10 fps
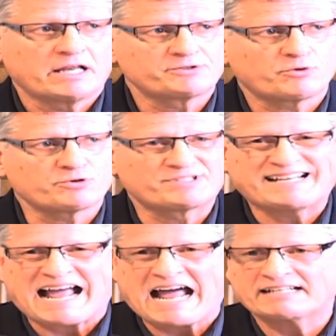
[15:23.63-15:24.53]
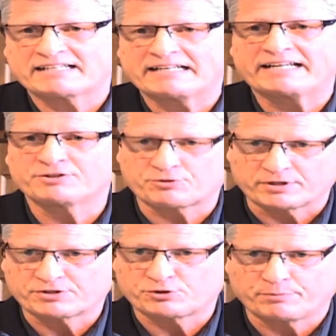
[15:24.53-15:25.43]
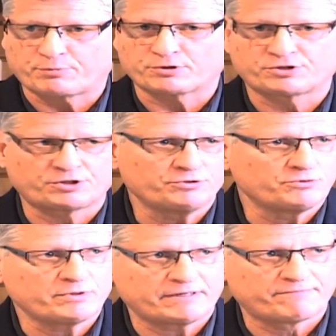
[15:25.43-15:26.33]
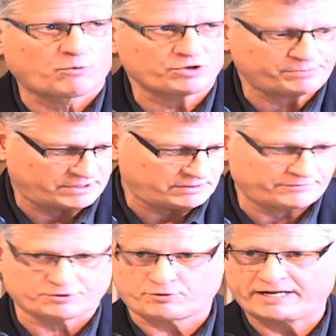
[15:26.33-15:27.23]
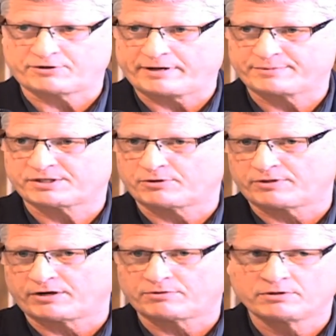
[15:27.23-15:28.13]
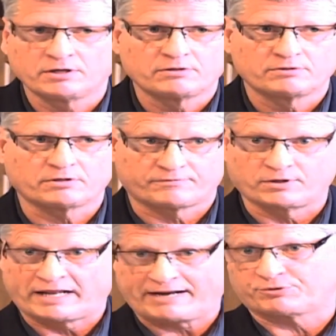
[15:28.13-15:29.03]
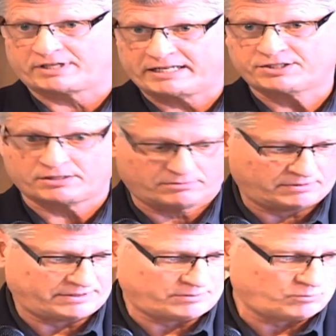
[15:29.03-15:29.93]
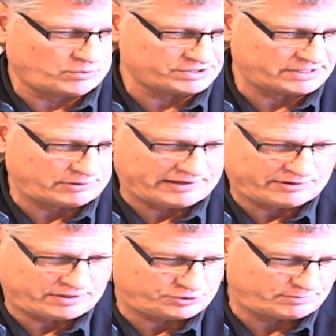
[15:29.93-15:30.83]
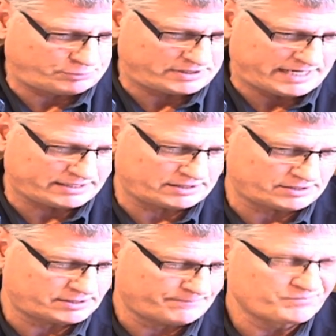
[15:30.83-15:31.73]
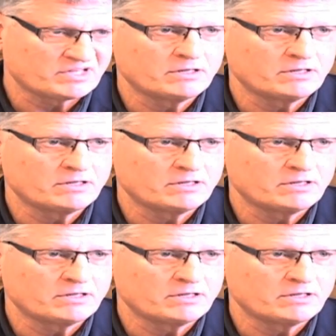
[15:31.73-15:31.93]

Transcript: And so there's not an interest to pursue enforcement of the trade agreements that are there, of the language that is, and the ones that are there that should protect us.